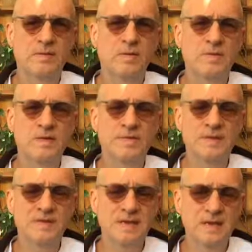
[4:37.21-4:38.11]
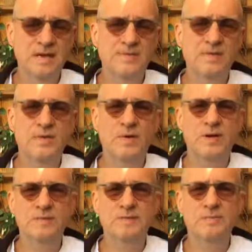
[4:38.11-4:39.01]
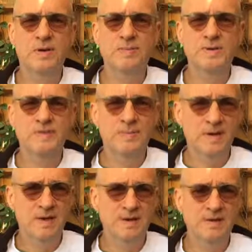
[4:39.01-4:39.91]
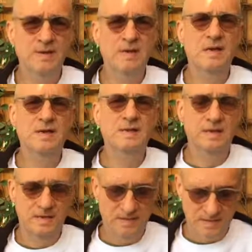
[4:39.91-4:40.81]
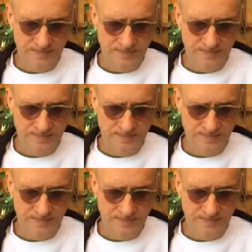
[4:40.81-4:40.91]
or that the thinking of the thought has a purpose beyond the content.